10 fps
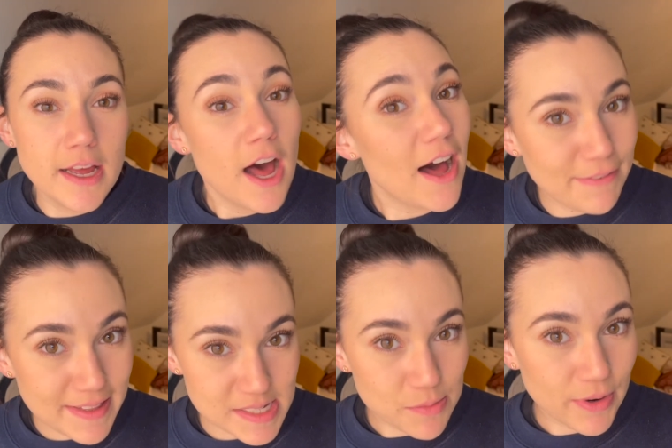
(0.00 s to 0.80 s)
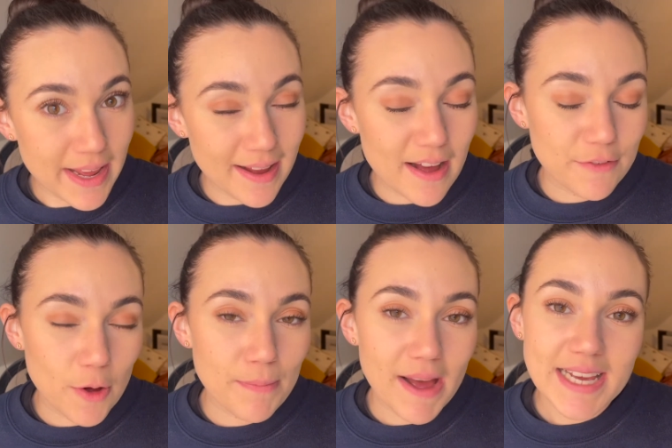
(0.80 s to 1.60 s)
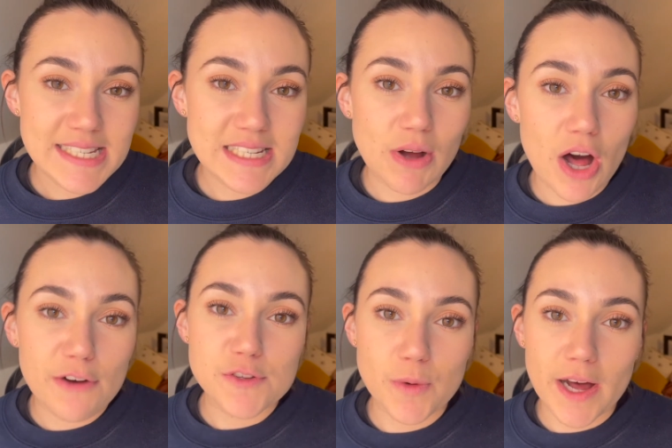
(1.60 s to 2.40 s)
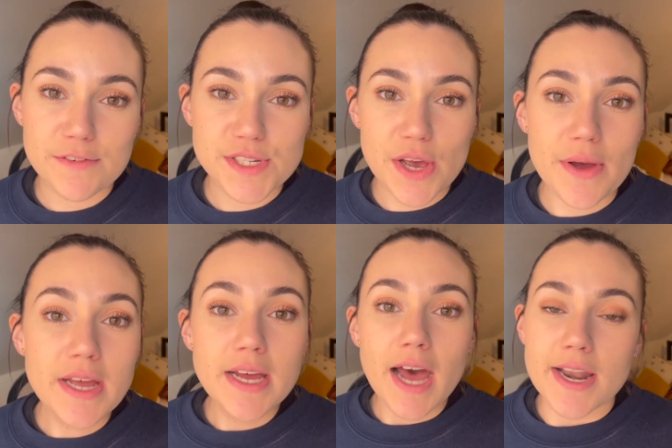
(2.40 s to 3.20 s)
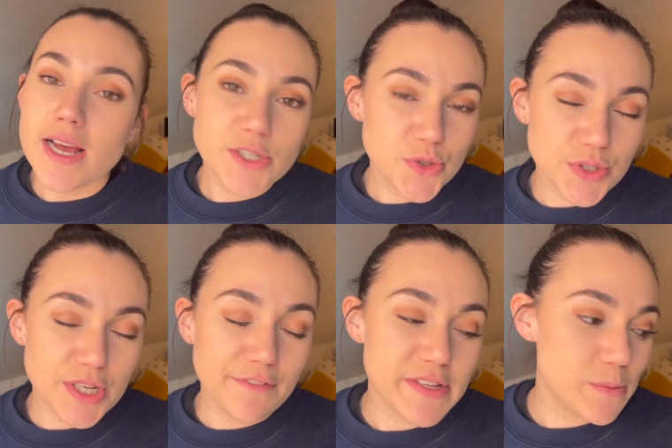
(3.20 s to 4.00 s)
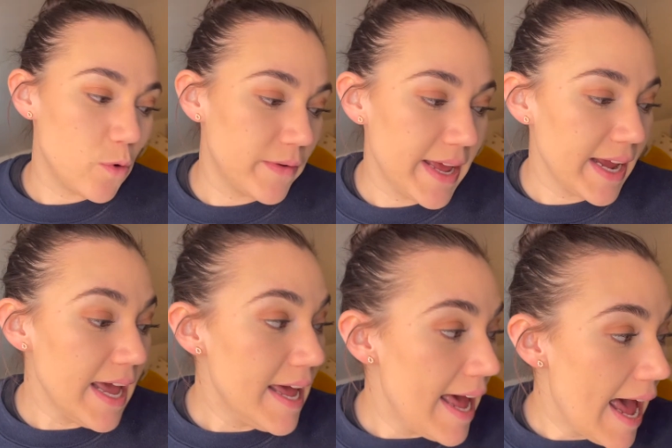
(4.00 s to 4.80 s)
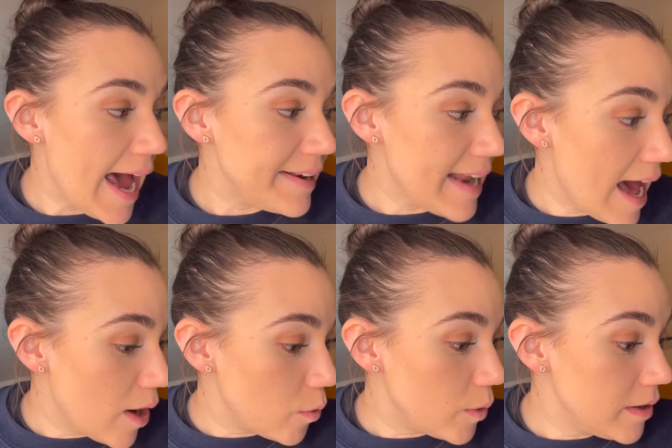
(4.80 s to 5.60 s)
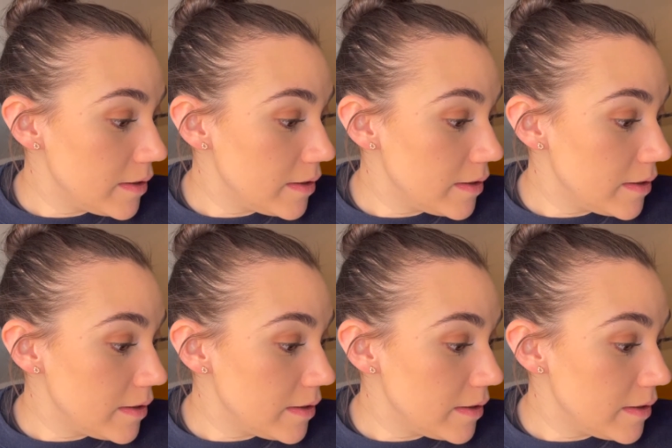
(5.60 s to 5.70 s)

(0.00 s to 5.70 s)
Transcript: half eight this morning i've got back it's now half 12 so a nice short shift this morning and now